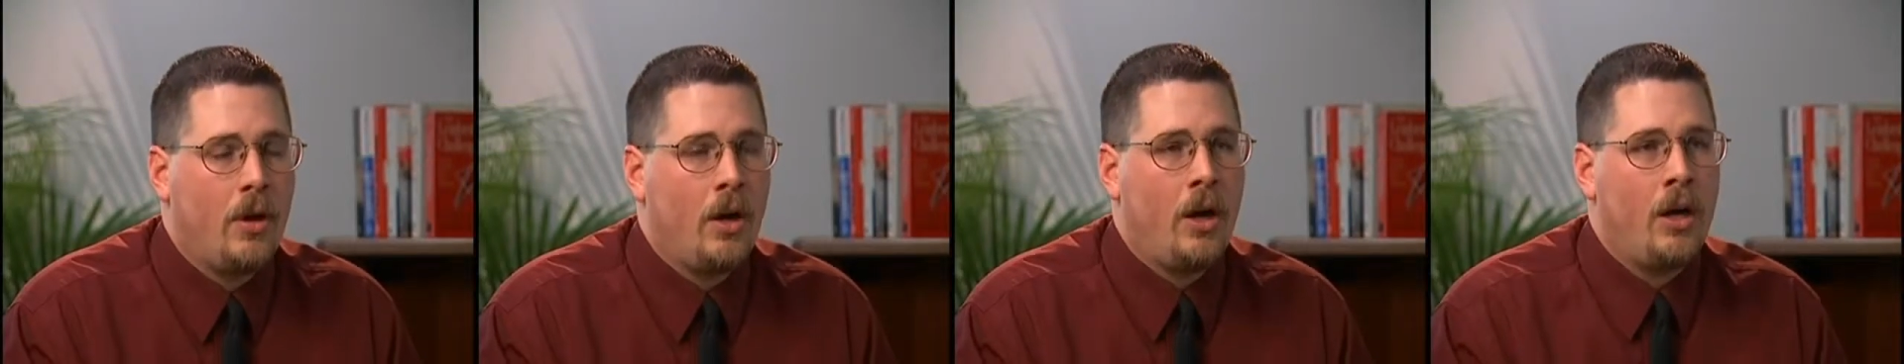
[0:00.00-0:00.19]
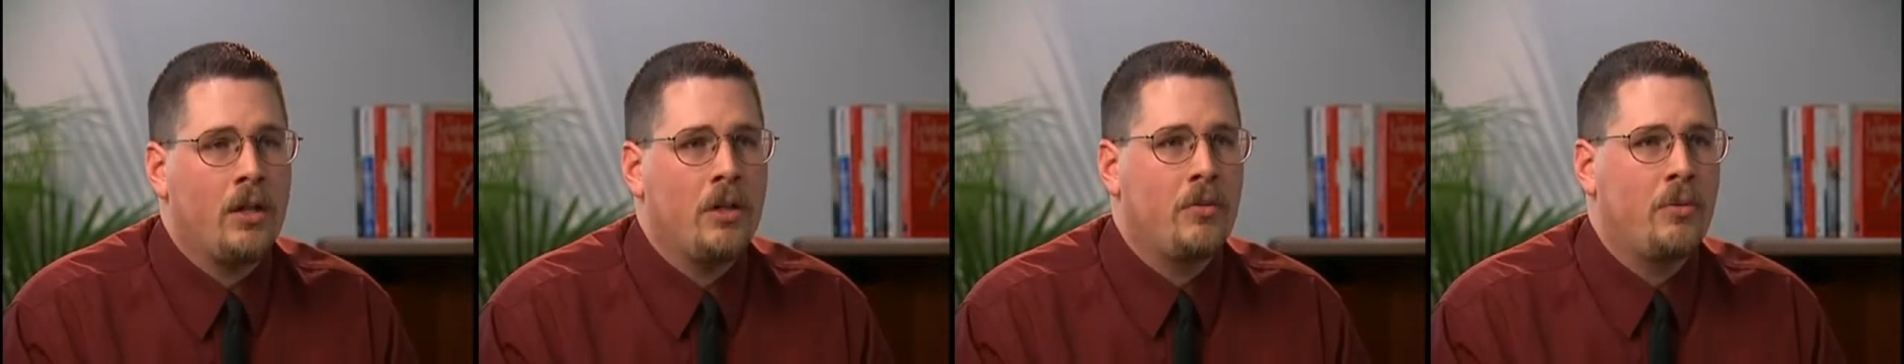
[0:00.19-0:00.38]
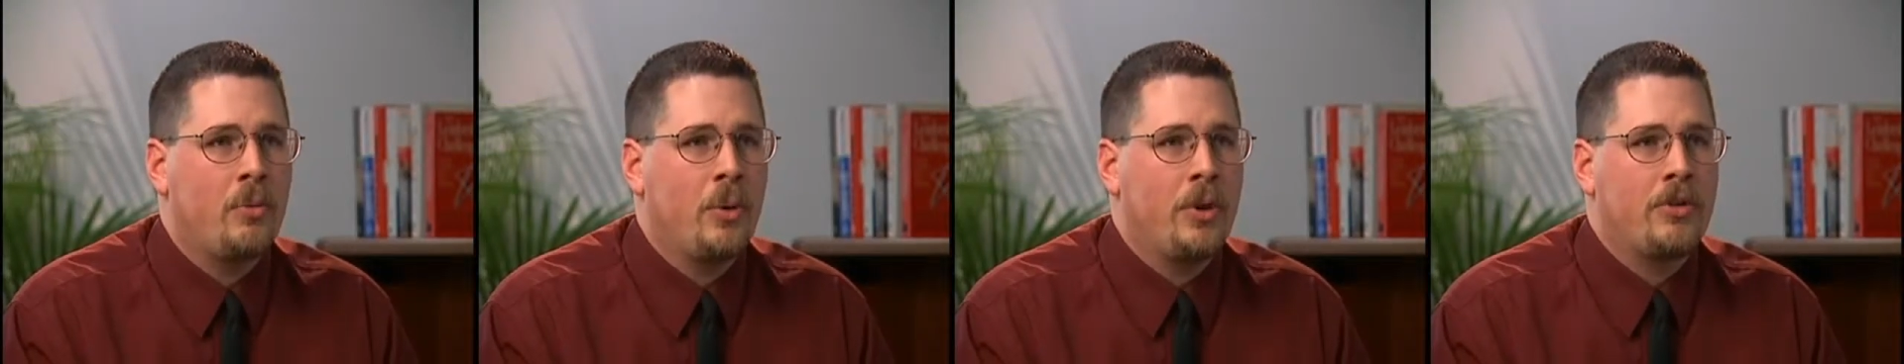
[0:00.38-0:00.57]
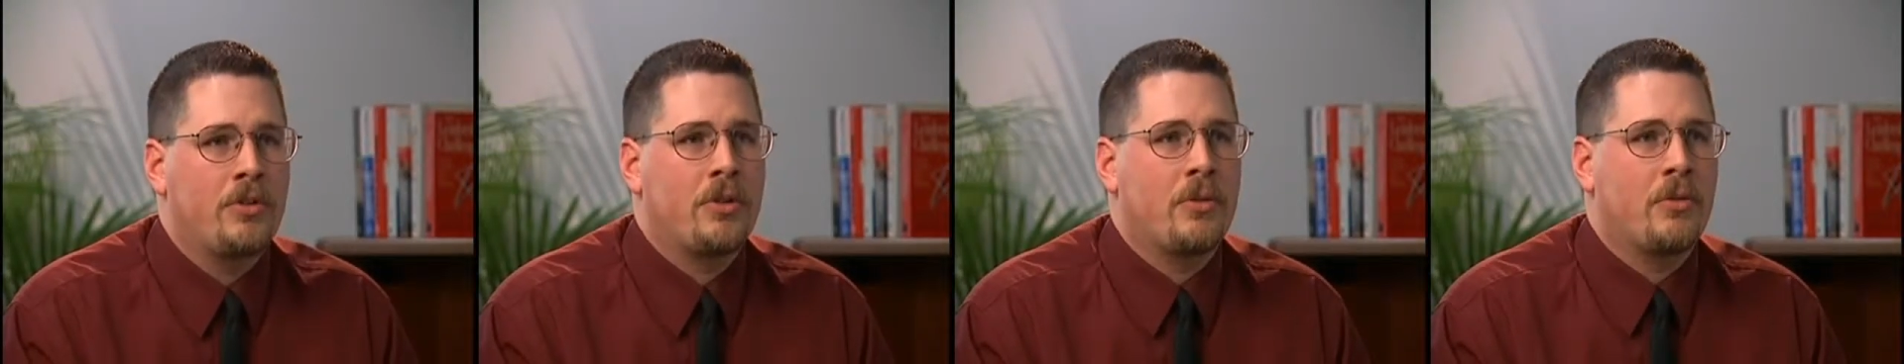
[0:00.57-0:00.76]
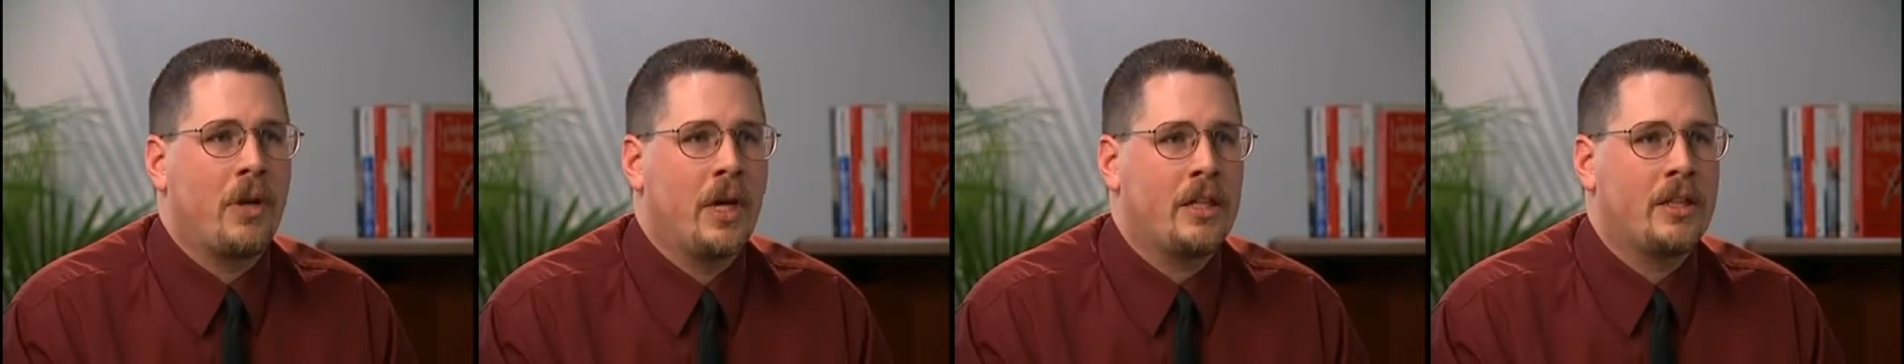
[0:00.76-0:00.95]
all of
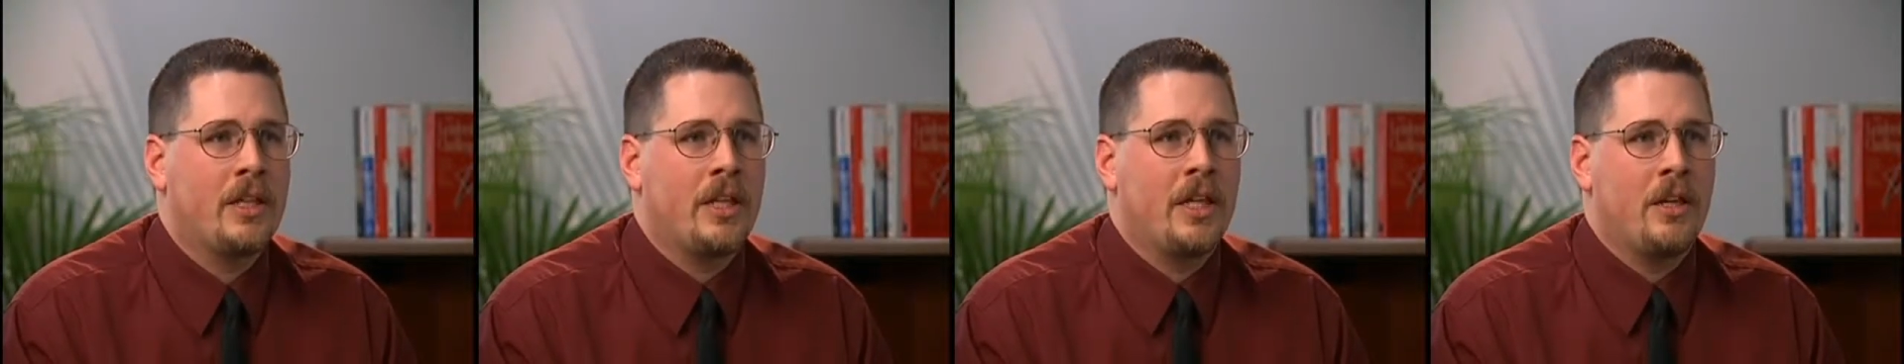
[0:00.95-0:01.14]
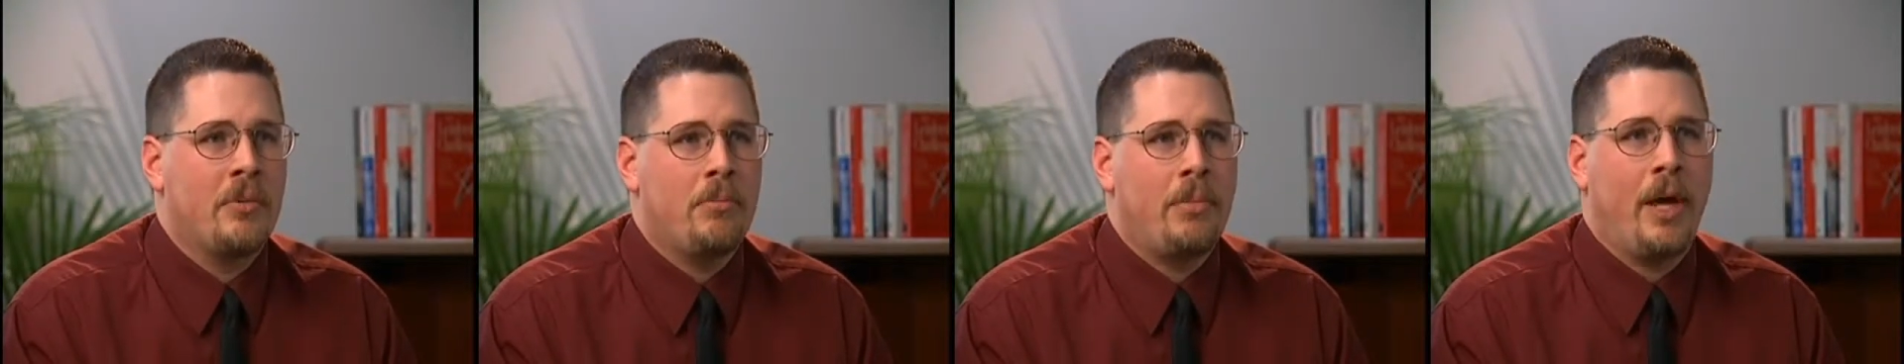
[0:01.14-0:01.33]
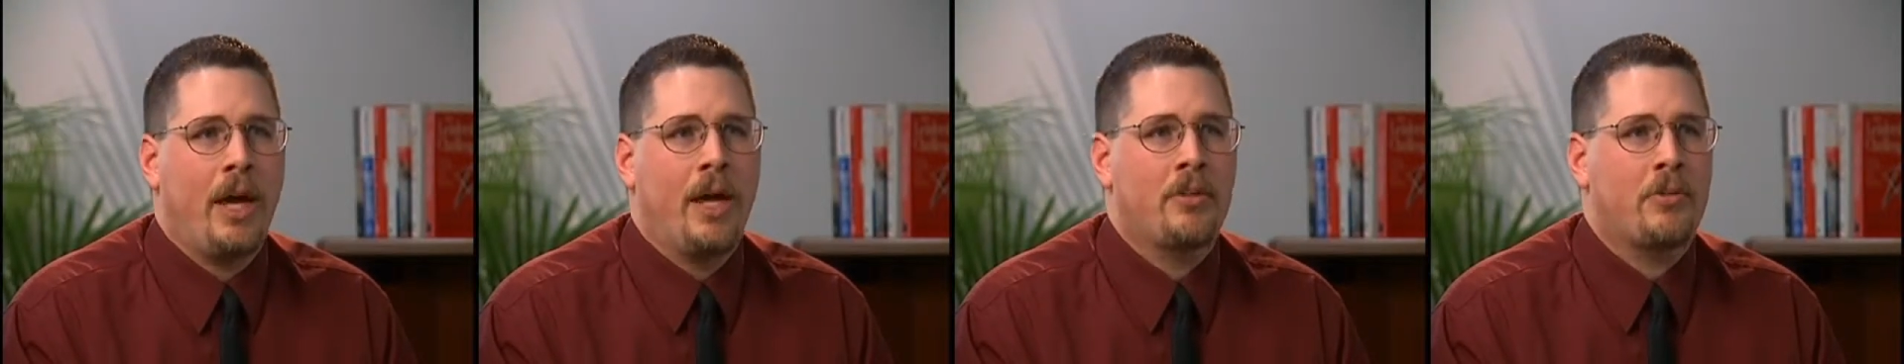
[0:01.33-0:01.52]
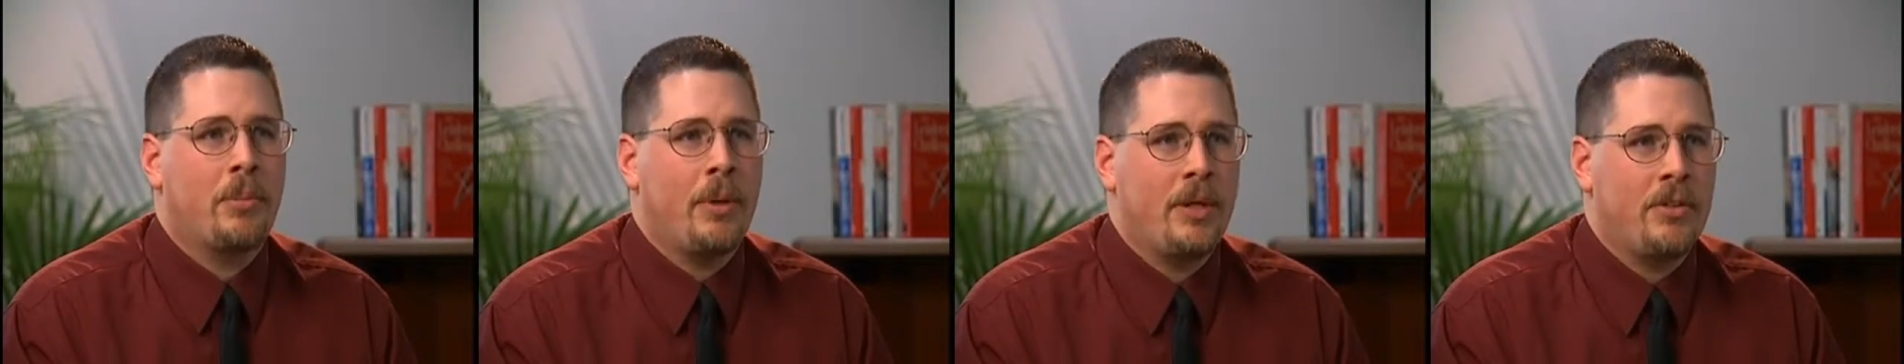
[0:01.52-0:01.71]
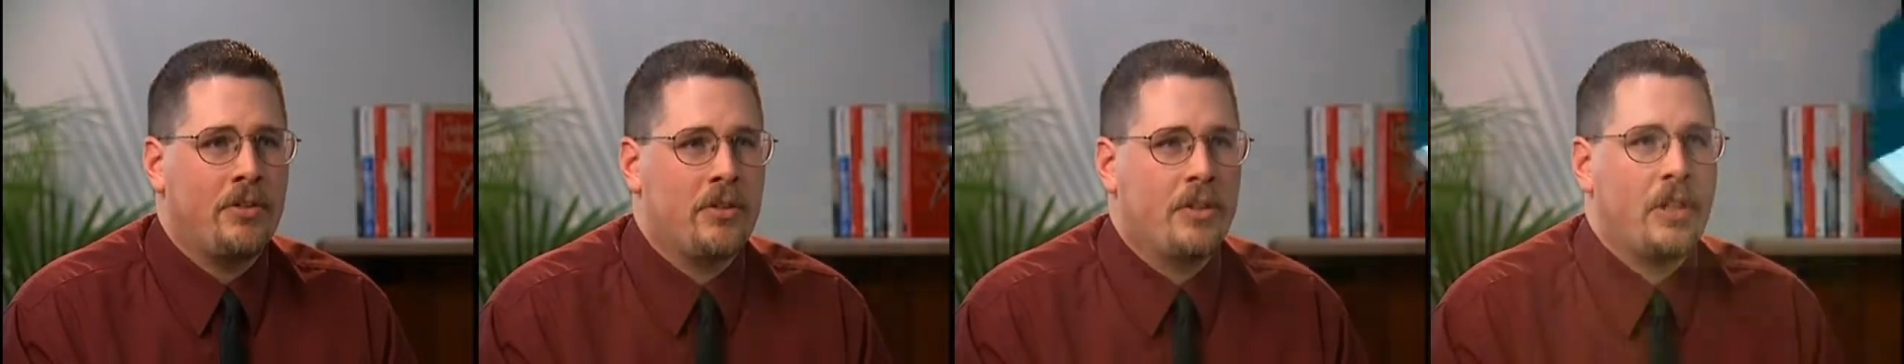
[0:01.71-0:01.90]
which directly impacts
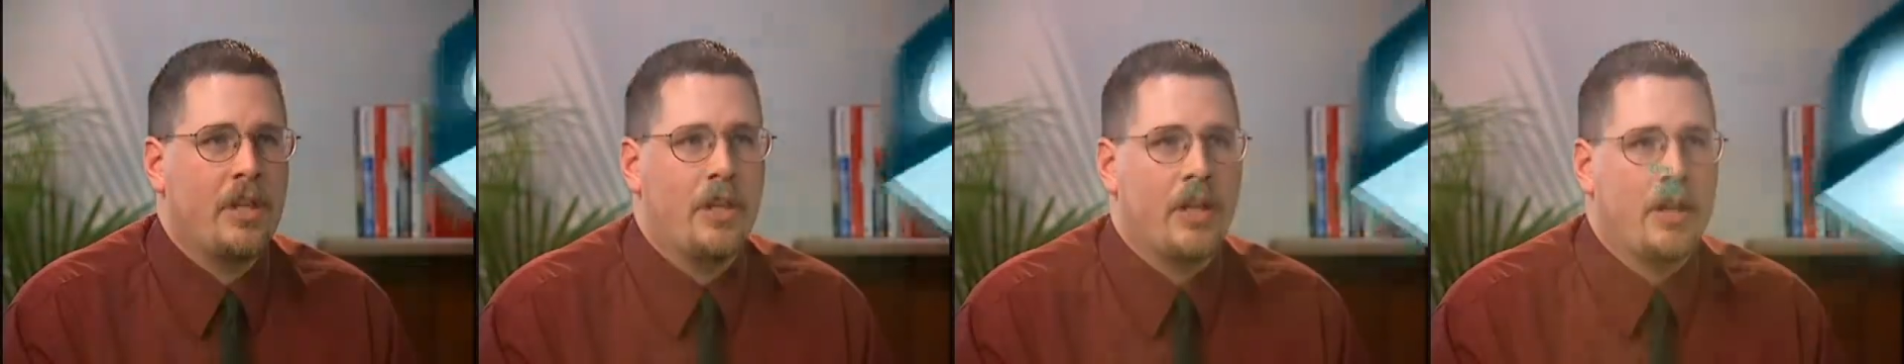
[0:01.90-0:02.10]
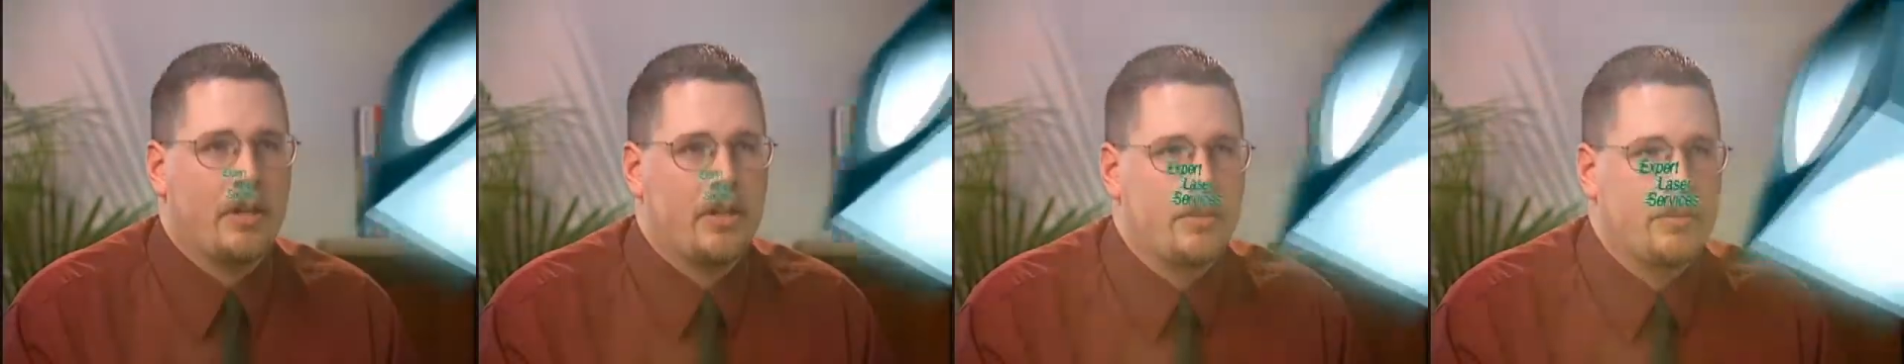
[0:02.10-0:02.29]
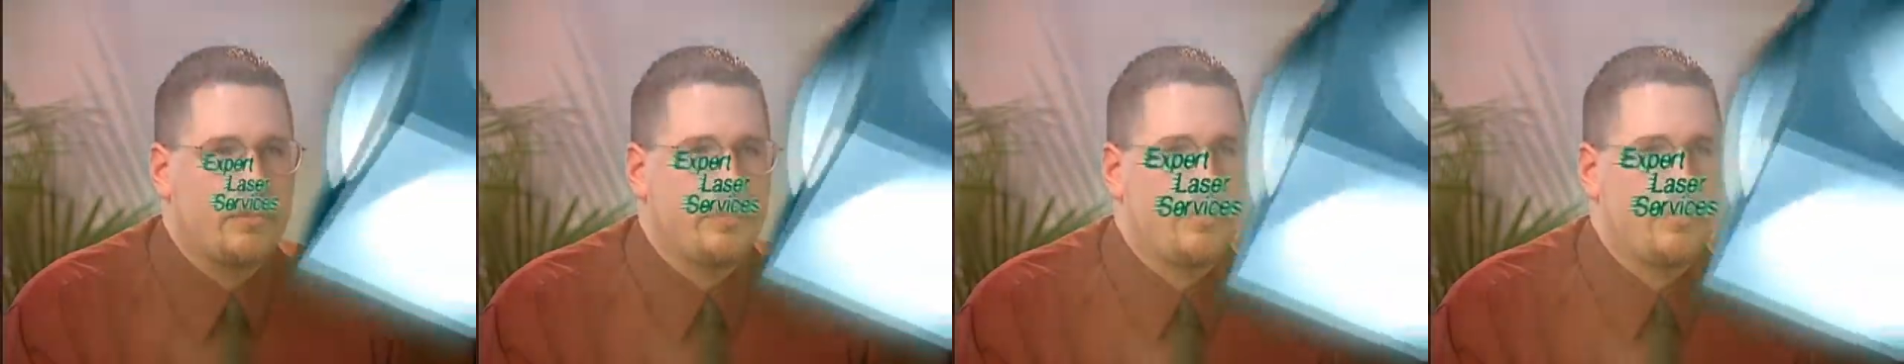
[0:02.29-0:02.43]
patient care.